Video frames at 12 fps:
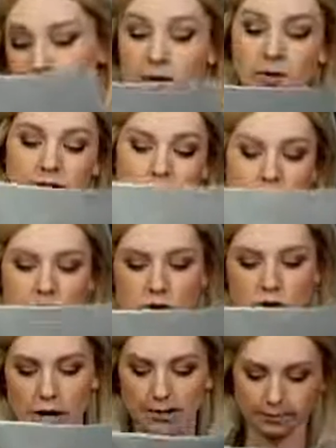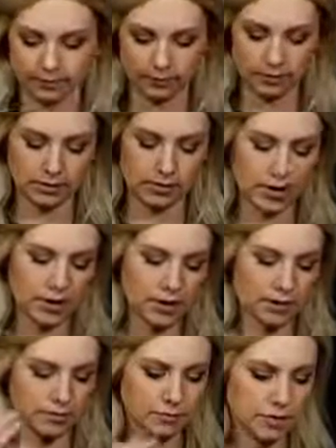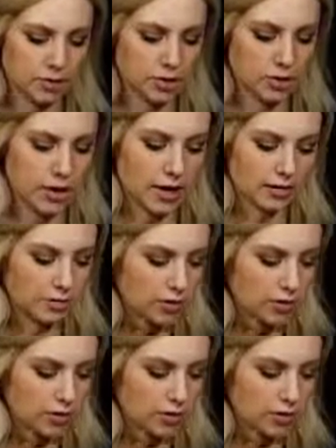What's well, for you to try? Take it, see what you get.